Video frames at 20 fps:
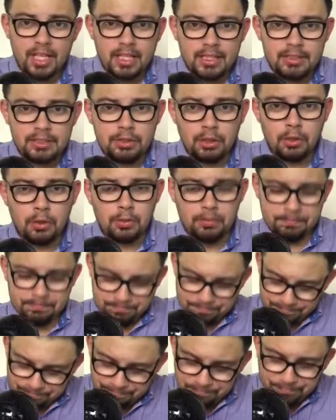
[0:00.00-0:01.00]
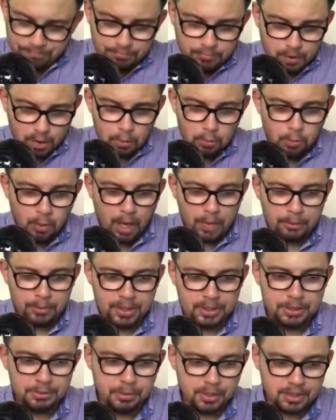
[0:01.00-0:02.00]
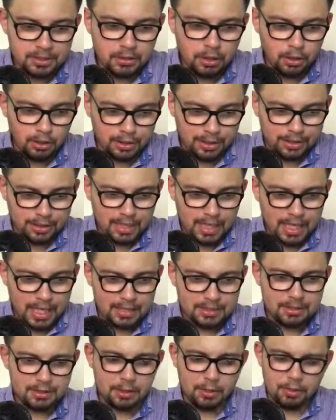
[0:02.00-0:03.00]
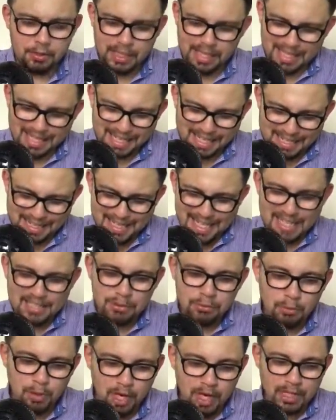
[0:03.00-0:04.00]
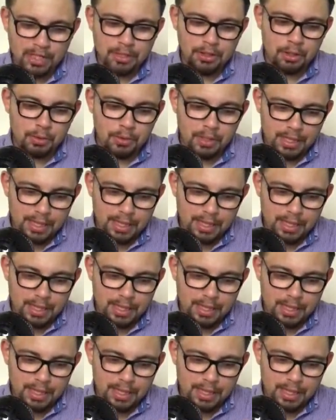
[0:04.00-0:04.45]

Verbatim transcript: So why wouldn't you want to target that? So that's why you know